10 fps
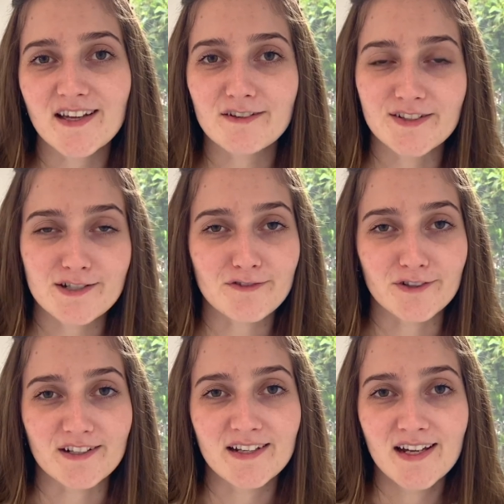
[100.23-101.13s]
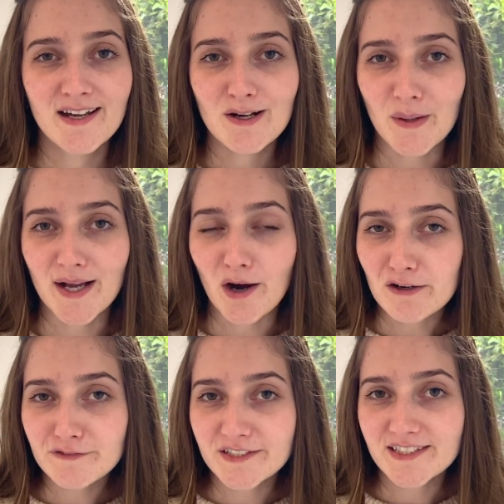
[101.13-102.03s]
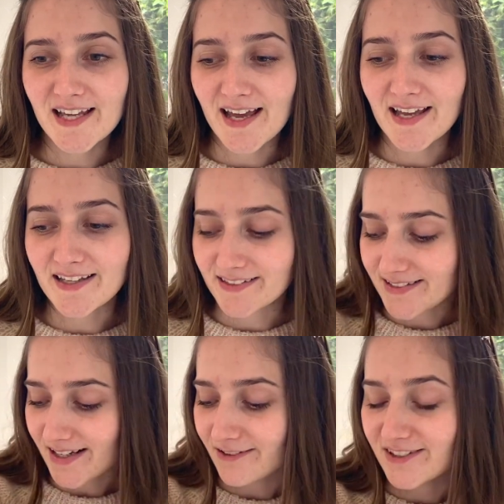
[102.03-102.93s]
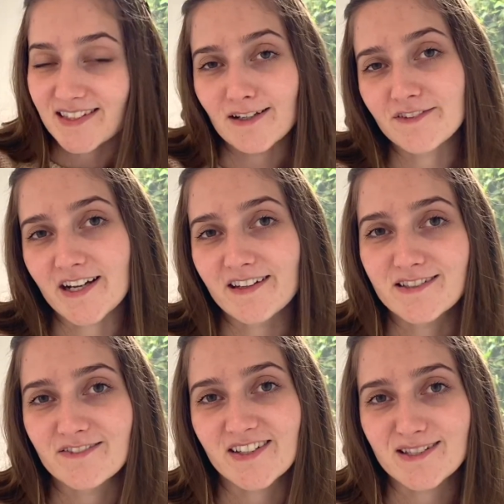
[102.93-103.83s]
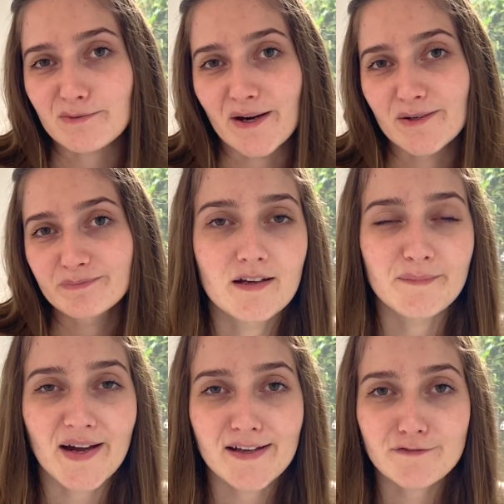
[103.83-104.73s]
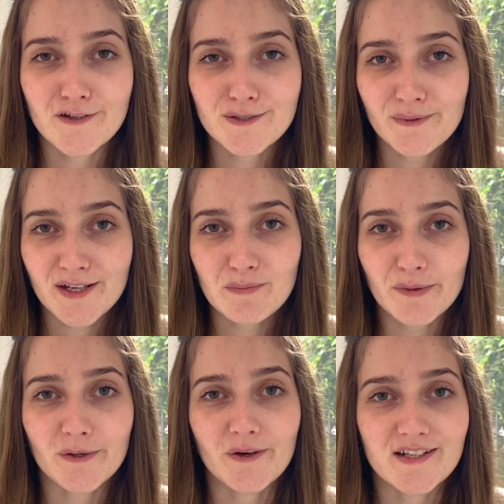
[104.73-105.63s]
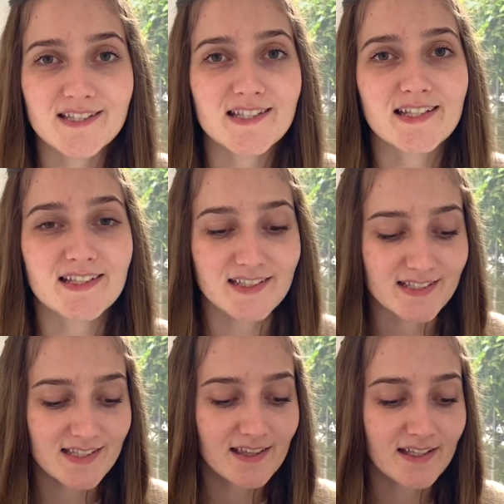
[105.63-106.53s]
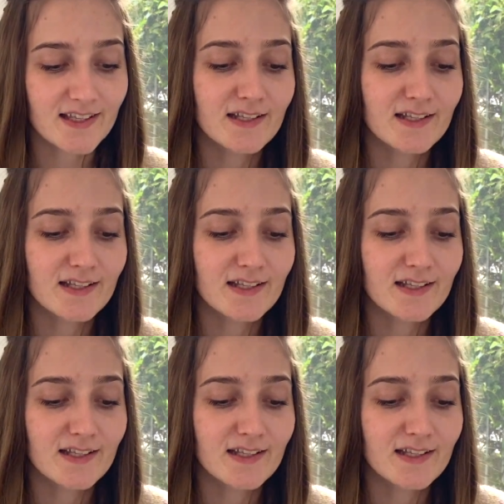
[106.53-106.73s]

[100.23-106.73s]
I reach for it quite often, and I really love the colours of it as well. My first work in progress is the